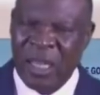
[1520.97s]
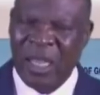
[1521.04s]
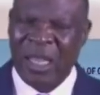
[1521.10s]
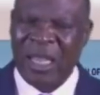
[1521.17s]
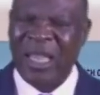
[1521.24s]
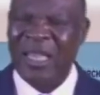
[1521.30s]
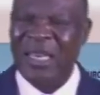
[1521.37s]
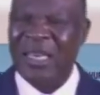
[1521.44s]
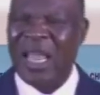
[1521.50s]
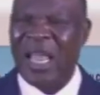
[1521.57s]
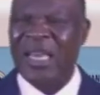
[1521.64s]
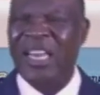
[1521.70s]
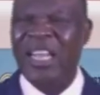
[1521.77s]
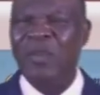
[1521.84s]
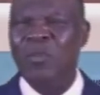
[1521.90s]
In
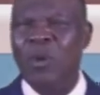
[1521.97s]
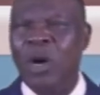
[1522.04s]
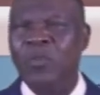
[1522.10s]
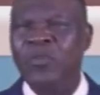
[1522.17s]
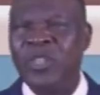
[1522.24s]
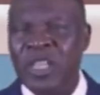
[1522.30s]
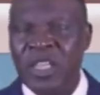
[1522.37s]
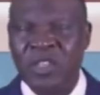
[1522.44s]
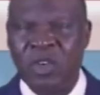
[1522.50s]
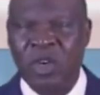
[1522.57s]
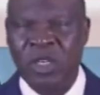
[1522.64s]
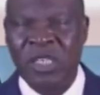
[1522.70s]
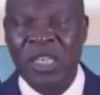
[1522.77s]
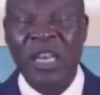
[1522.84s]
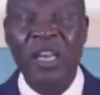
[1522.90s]
the name of
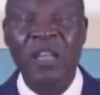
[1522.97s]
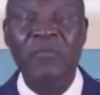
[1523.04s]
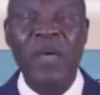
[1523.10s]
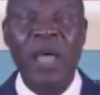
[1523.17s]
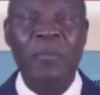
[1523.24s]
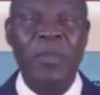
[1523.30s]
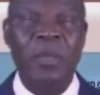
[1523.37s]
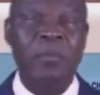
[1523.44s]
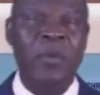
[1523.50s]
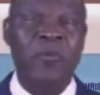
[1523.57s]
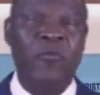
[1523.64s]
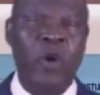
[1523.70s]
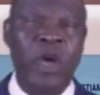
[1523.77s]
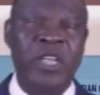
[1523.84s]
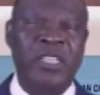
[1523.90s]
Jesus, deliver me
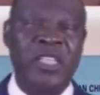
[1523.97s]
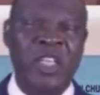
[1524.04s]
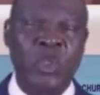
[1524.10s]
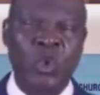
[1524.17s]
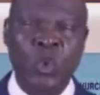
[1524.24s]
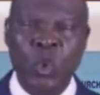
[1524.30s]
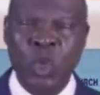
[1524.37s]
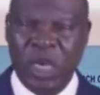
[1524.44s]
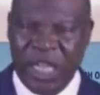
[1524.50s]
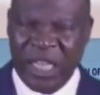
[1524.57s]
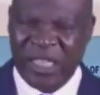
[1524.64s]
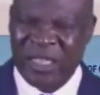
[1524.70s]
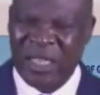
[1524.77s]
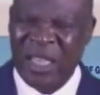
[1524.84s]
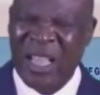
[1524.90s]
before it is too
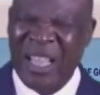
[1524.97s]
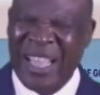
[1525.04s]
late.